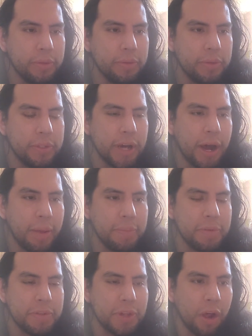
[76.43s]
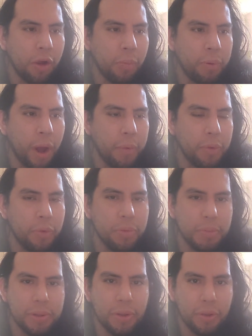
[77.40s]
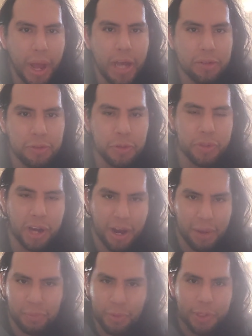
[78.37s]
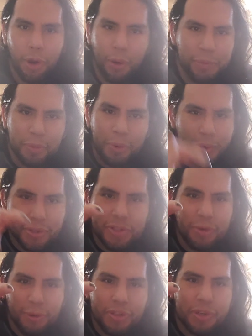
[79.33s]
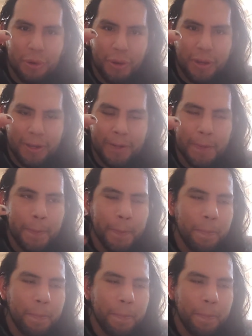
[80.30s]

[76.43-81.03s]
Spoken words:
The time to sell probably would have been the last few times we go up to 0.008.